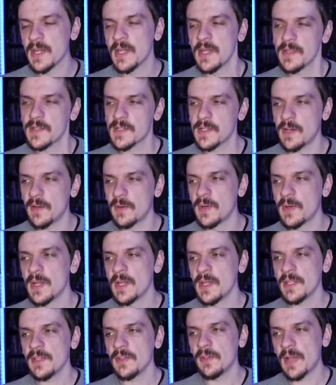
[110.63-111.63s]
So
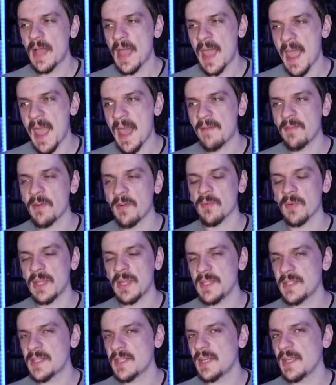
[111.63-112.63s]
you'll have a
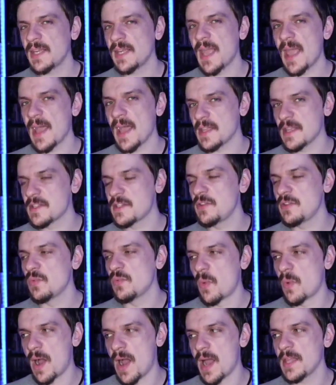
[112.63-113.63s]
reasoning as to
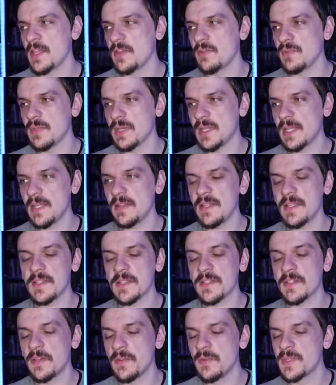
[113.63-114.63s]
why you need these
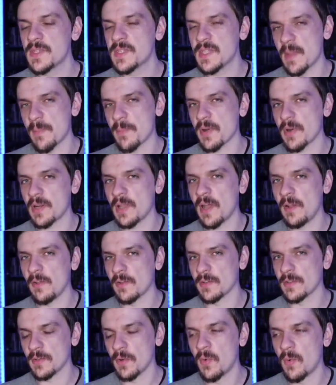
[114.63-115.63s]
two separate
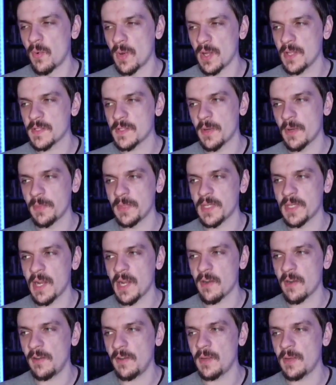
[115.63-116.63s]
colored coins
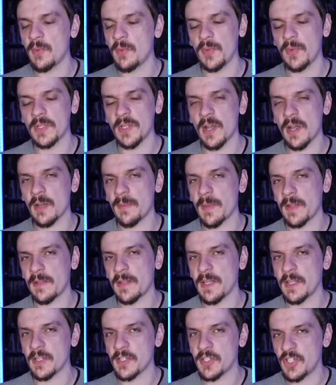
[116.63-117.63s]
momentarily when we talk about the
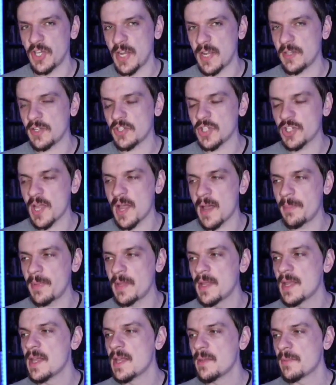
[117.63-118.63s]
exchange shop.
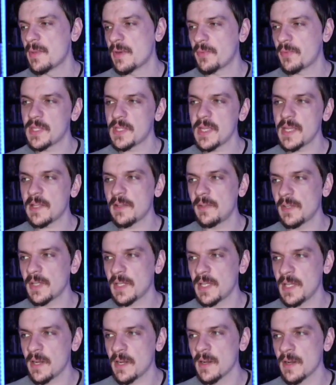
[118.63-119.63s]
But if we take a look
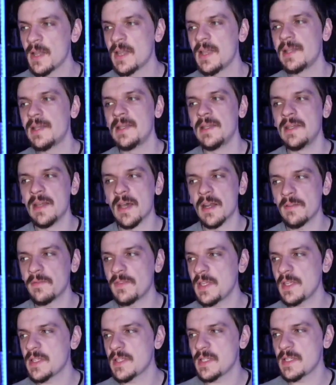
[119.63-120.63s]
here, none of
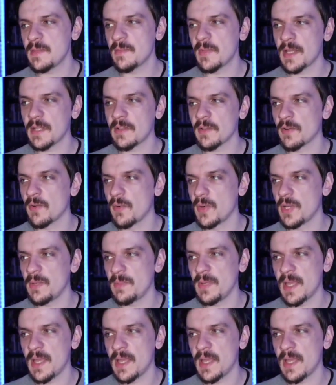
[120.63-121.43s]
these seem like they're going to be